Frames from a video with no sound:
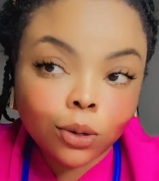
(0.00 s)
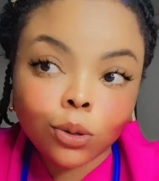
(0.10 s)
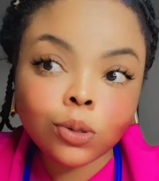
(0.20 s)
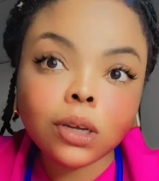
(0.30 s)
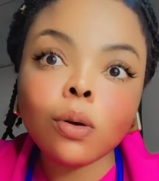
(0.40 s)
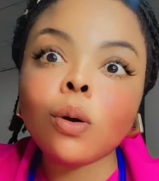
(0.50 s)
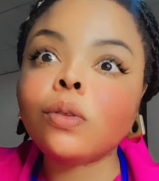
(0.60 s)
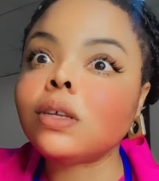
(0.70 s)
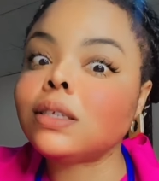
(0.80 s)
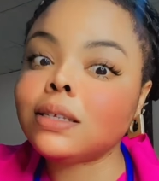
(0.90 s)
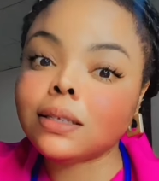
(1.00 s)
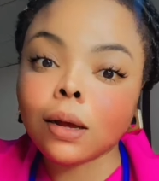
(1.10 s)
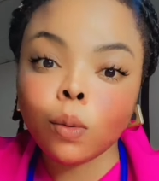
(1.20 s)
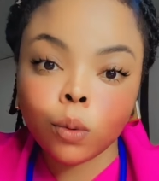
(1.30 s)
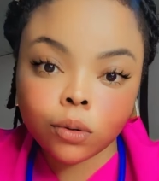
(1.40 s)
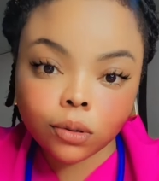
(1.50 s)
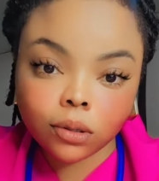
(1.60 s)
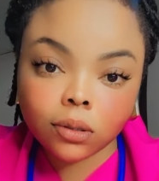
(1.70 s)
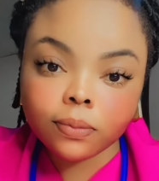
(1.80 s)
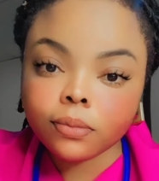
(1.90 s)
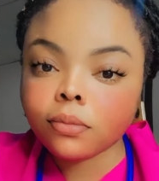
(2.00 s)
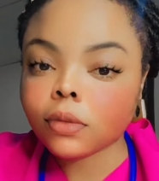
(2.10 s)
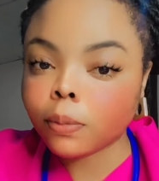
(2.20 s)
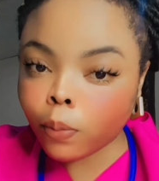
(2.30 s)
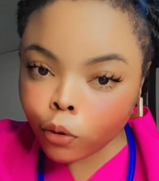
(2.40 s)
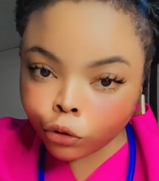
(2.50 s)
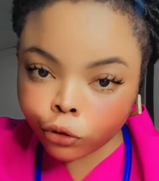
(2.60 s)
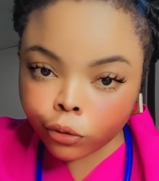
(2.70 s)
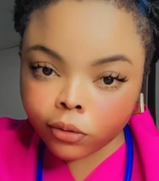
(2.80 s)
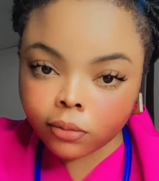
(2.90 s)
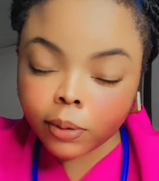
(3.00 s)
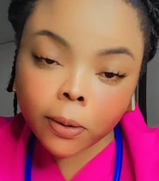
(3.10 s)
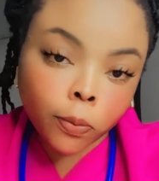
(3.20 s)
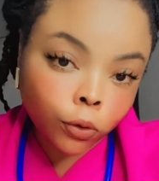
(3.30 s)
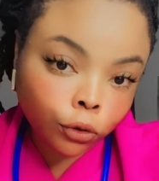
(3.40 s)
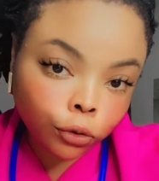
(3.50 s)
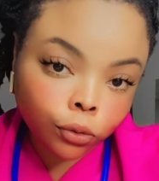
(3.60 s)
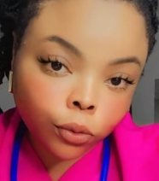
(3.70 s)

you don't take all these things at once, portion by portion.